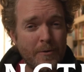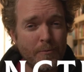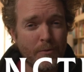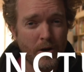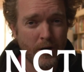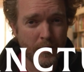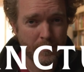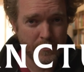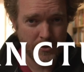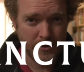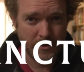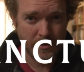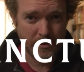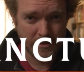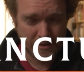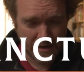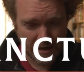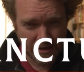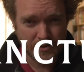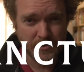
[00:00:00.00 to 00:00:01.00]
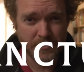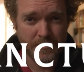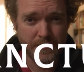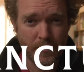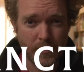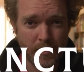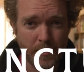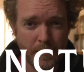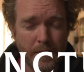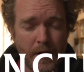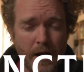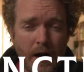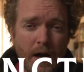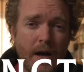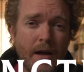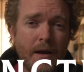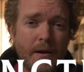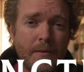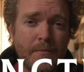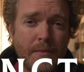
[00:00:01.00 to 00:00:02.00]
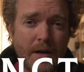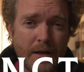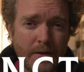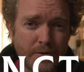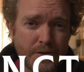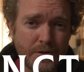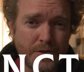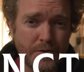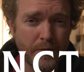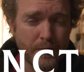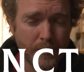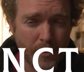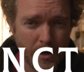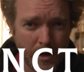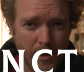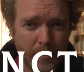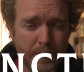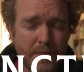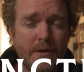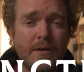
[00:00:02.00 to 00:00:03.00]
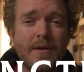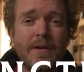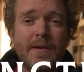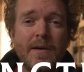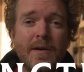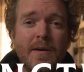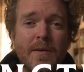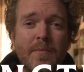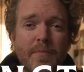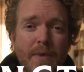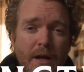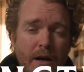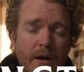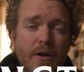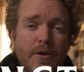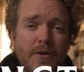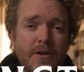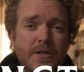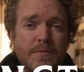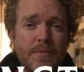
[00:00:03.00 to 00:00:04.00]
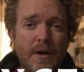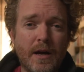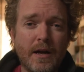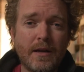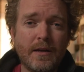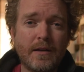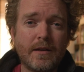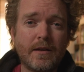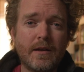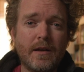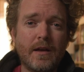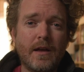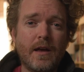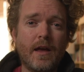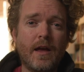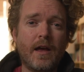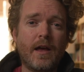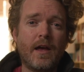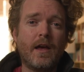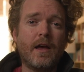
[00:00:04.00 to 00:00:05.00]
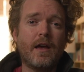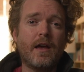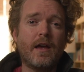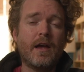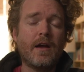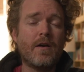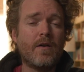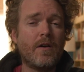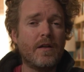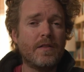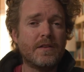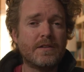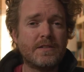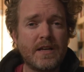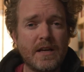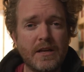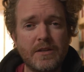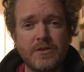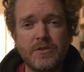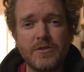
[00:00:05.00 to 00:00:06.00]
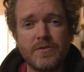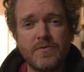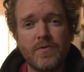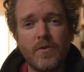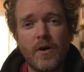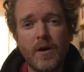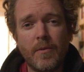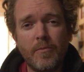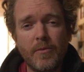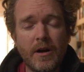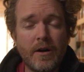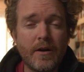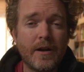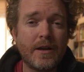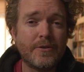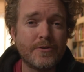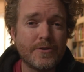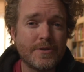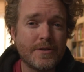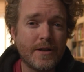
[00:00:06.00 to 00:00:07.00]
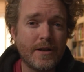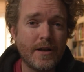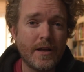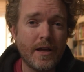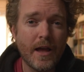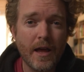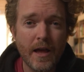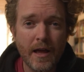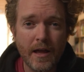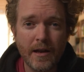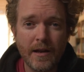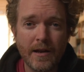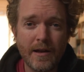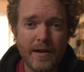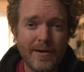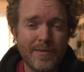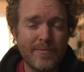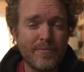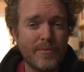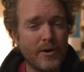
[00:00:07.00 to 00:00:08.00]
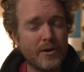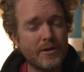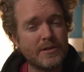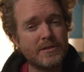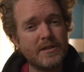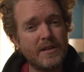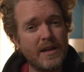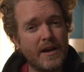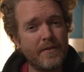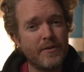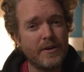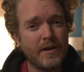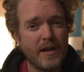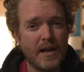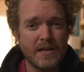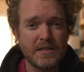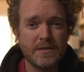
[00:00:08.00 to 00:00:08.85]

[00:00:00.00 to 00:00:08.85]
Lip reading: welcome to the Sanctus Forum. I am Michael Stewart Robb, better known as Mike. Here on the Sanctus Forum, we are interested in books and everyday